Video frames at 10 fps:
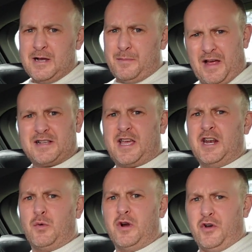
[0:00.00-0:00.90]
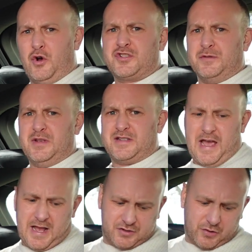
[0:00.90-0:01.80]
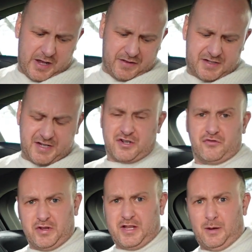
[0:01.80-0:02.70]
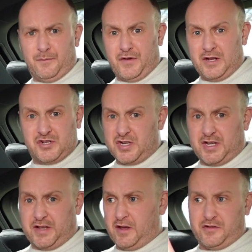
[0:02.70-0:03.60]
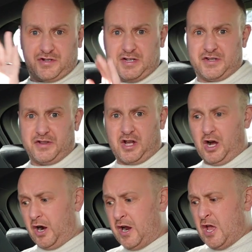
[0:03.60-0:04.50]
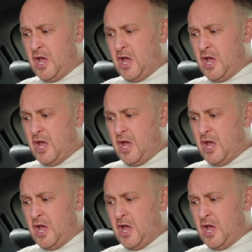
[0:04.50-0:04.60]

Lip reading: But that's kind of where the awesomeness ends. Okay, these seats are really comfy and just like the other seats in the car,